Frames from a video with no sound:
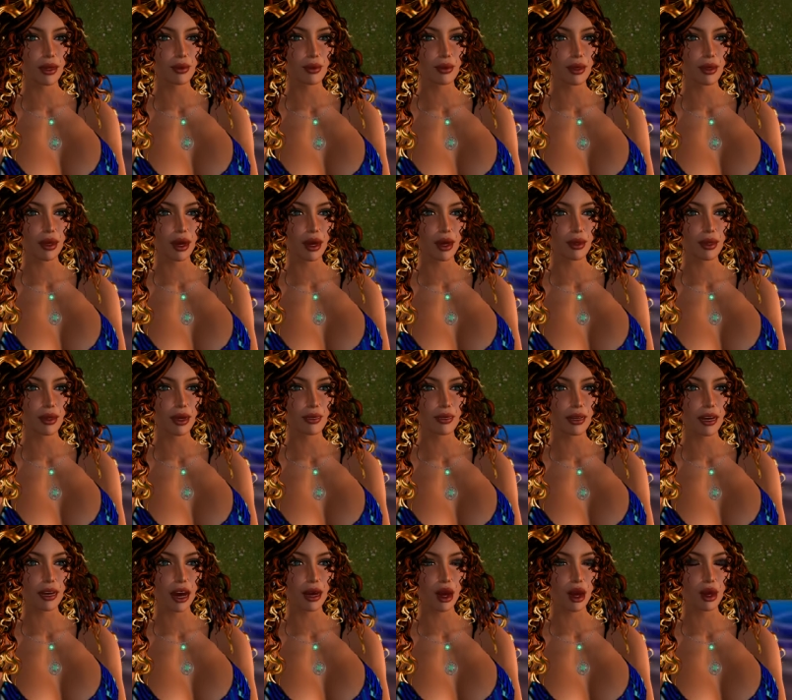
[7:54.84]
to
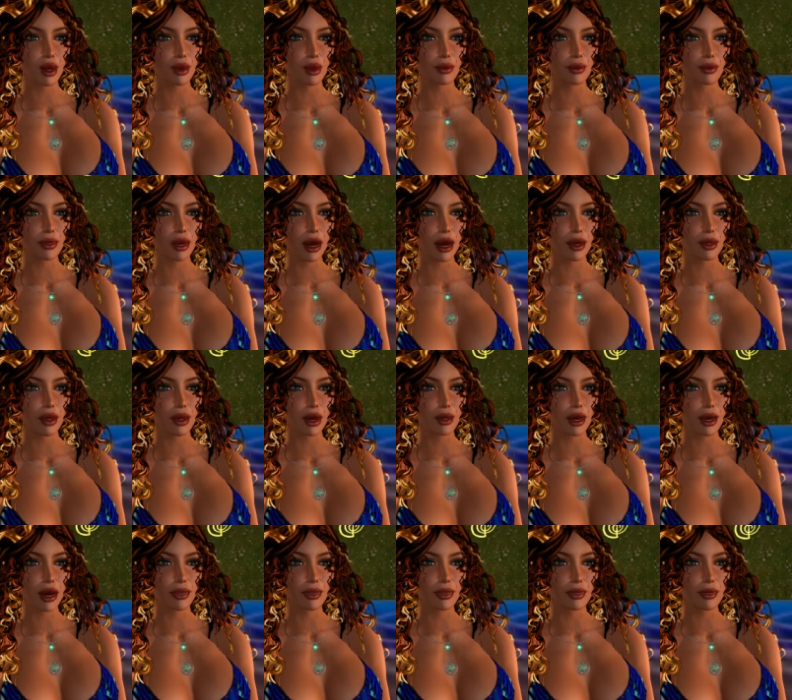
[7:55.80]
carry this healing
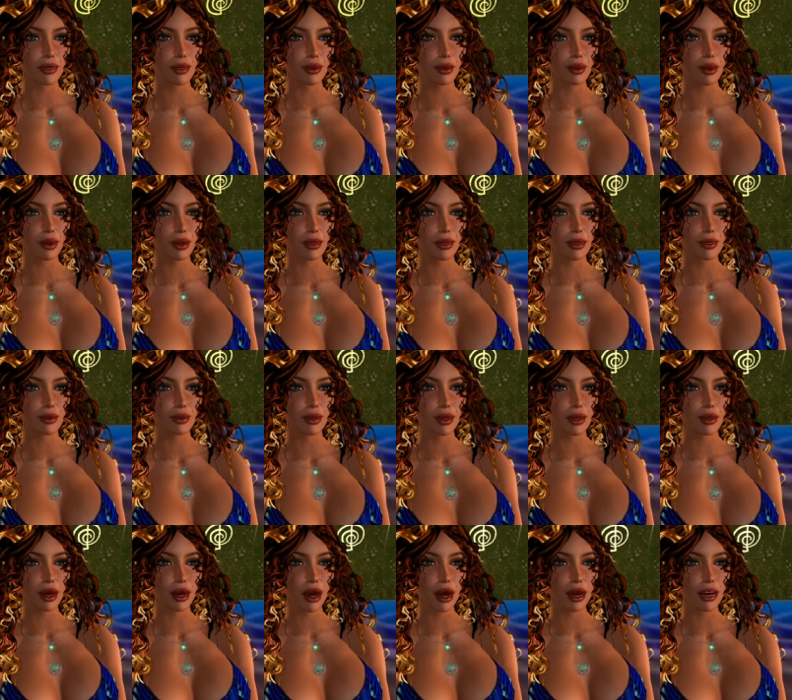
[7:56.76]
love
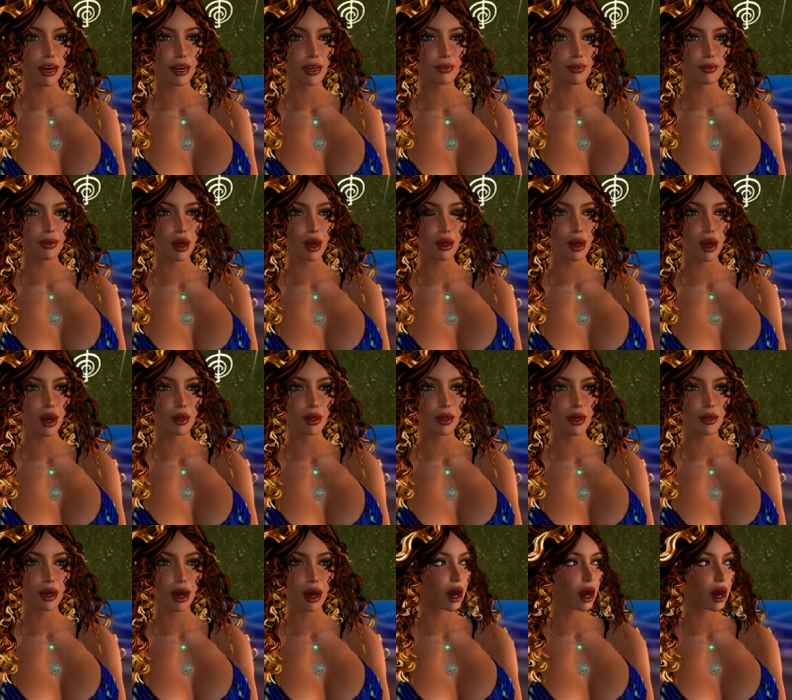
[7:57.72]
to all in